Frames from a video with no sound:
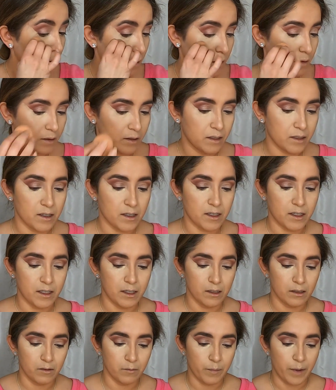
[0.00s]
And the
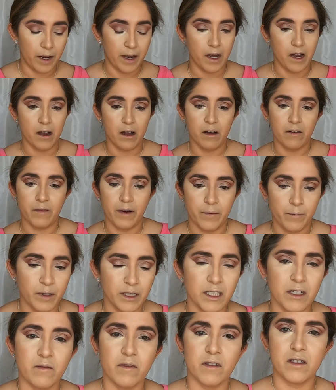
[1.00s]
concealer by e.l.f., I
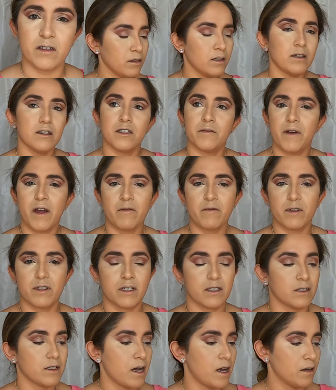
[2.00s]
believe it's $5 or
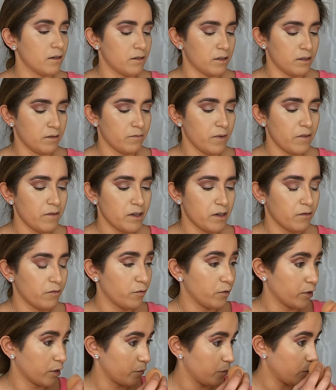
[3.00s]
$6, very
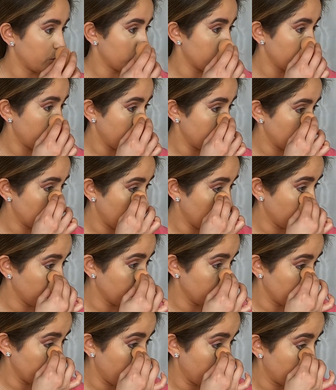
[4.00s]
affordable, so I strongly
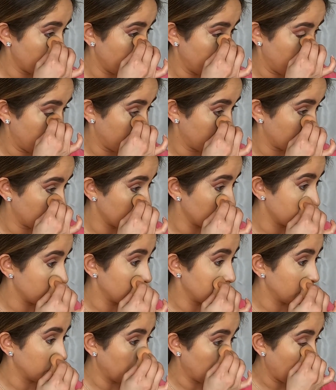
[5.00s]
do recommend the
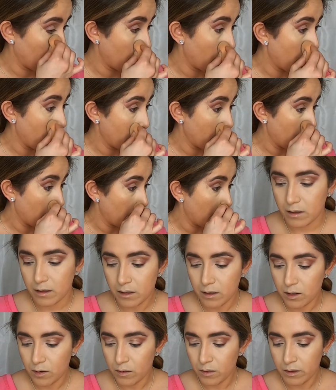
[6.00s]
concealer. So
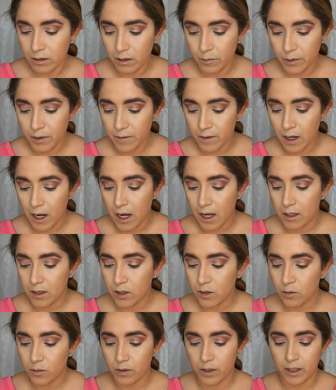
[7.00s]
let's do a little bit of
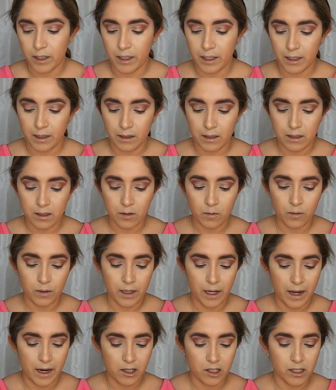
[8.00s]
contour, and this one
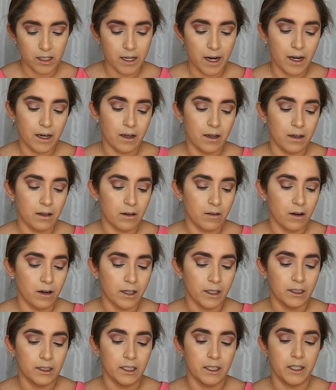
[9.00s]
I actually got it
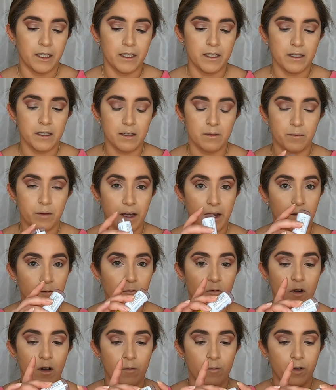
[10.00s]
on clearance at
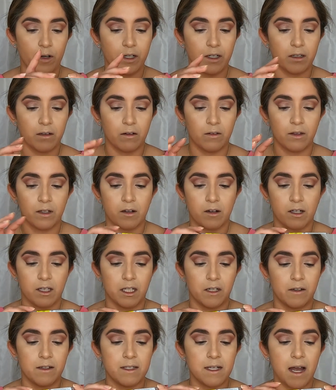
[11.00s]
Walmart on their
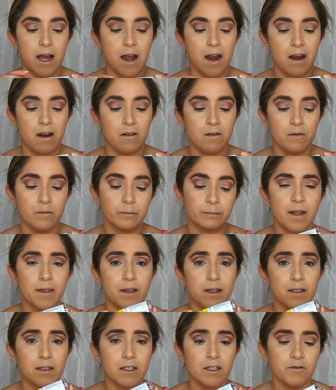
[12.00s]
clearance aisle. And
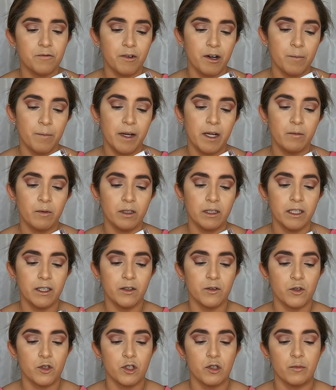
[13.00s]
this is from Maybelline,
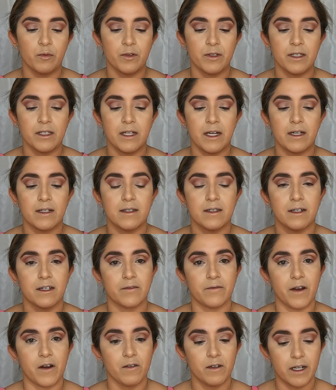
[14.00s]
their Super Stay
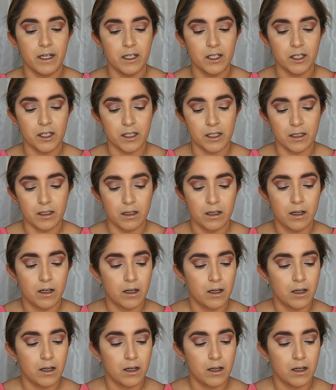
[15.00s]
Stick Foundation.